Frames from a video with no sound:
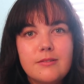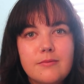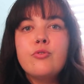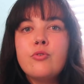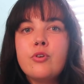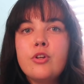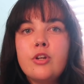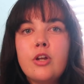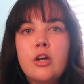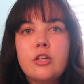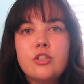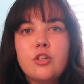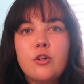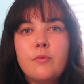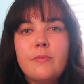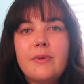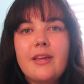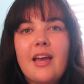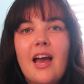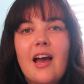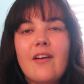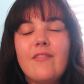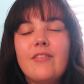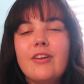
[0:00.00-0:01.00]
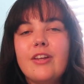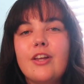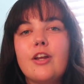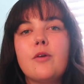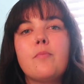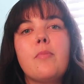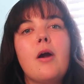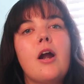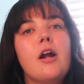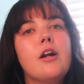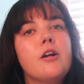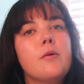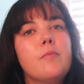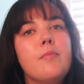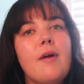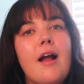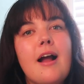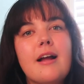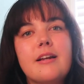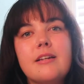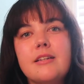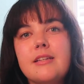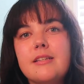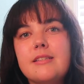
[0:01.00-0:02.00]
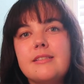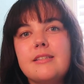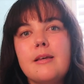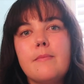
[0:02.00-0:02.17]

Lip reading: You can also be having your partner practice